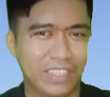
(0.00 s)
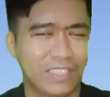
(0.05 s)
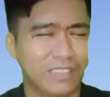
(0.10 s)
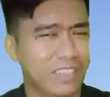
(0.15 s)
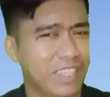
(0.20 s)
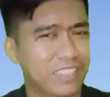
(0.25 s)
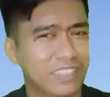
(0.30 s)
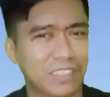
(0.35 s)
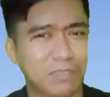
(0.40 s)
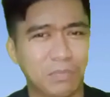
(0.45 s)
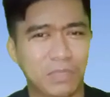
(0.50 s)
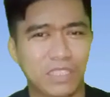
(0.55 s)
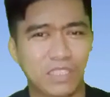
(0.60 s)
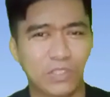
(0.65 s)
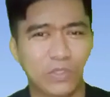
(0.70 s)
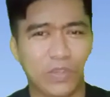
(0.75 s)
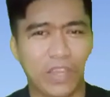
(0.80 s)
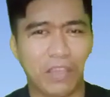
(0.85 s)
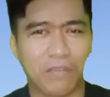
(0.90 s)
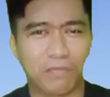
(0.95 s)
That doesn't
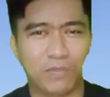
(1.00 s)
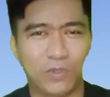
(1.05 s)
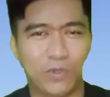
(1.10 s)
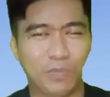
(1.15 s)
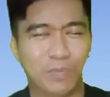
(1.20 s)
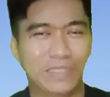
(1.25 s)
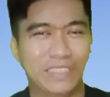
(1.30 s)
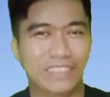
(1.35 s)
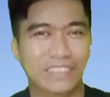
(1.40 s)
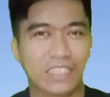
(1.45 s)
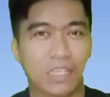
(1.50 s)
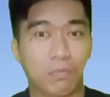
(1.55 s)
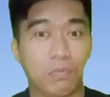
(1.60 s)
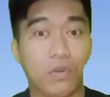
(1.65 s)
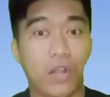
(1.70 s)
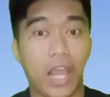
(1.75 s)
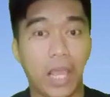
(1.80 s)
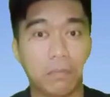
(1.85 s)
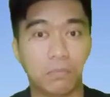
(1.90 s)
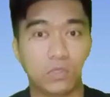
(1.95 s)
mean you have no pizza.
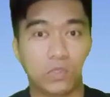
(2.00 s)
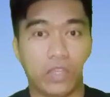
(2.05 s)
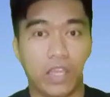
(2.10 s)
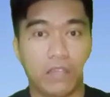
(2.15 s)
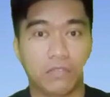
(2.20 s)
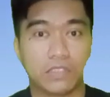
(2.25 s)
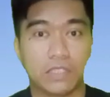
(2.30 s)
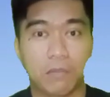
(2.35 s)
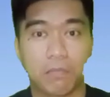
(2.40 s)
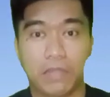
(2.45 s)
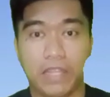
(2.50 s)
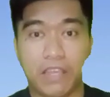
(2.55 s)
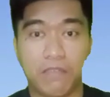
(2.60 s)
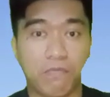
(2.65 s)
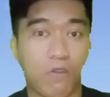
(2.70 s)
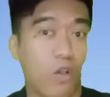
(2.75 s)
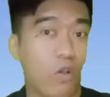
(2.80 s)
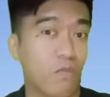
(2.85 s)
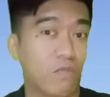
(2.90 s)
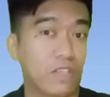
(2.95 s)
Perhaps you have some
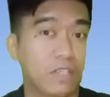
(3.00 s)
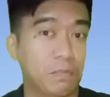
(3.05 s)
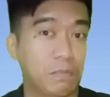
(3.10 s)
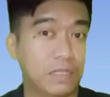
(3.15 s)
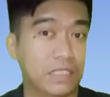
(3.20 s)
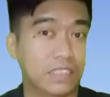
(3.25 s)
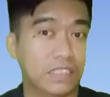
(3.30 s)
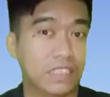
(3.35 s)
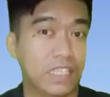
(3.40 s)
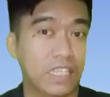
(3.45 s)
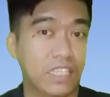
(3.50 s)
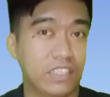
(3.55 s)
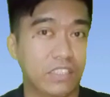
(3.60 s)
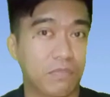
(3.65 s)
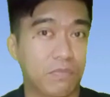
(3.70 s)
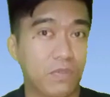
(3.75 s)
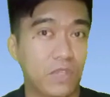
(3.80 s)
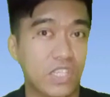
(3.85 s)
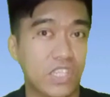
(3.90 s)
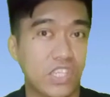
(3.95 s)
leftover pizza in the
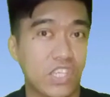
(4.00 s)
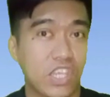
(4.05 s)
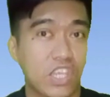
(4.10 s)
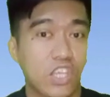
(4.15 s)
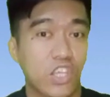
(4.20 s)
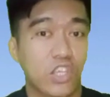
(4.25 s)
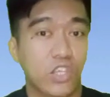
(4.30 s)
fridge.